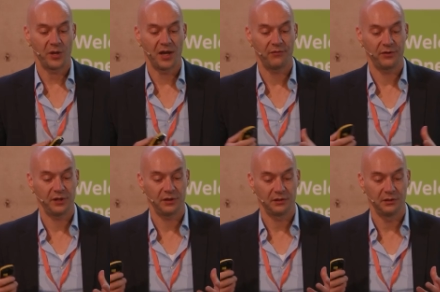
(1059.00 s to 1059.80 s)
have a
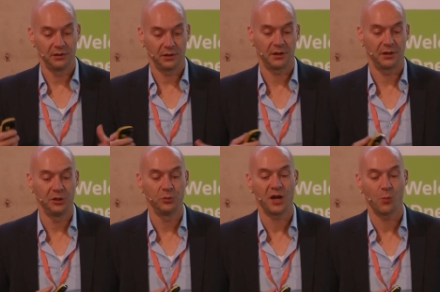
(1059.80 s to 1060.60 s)
new
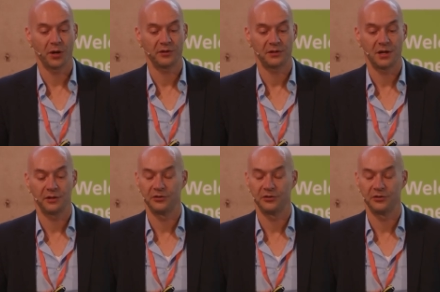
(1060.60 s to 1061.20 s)
network technology